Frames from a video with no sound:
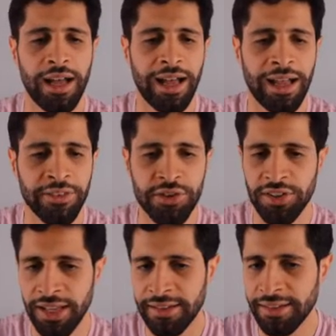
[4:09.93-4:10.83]

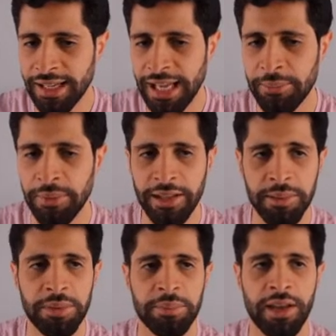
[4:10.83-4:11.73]
understand the game a little
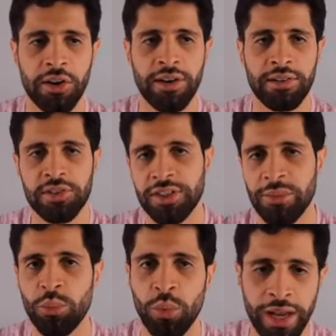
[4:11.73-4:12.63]
bit better and
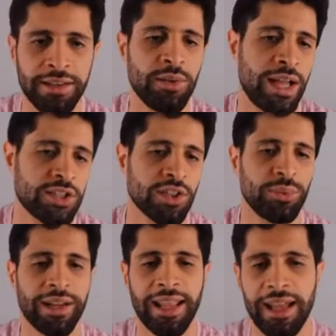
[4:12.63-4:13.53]
understand when you actually
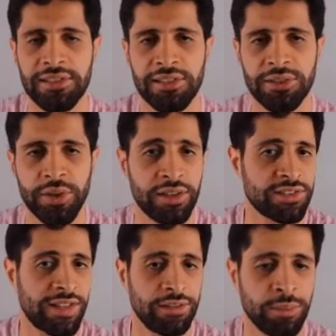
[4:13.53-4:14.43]
want to castle to the other
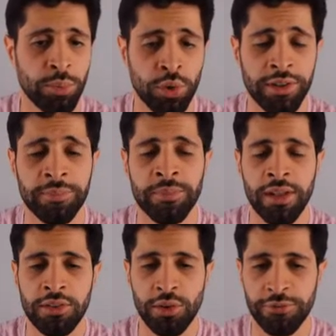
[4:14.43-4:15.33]
side of the board.
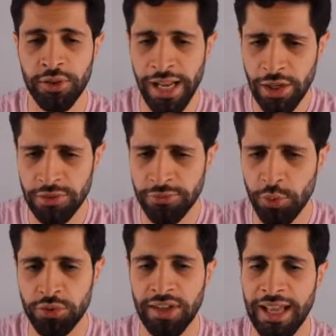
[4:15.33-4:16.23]
So for now, just
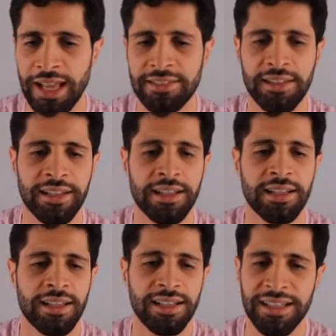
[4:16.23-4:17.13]
focus on castling
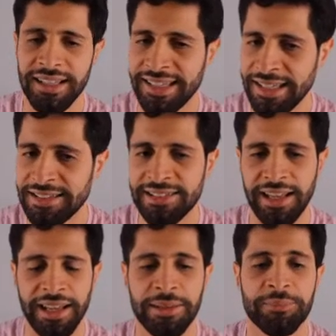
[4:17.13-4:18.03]

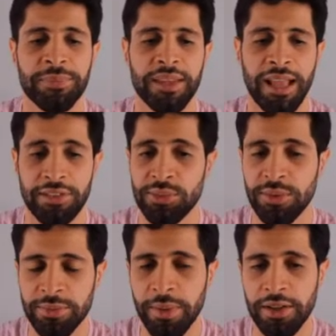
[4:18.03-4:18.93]
kingside as soon
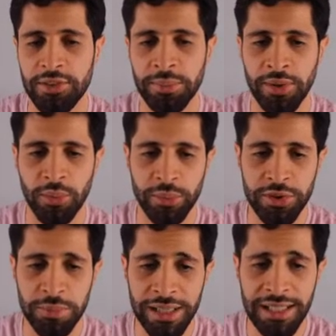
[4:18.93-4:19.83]
as possible,
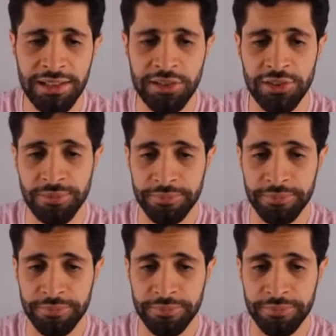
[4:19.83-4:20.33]
which means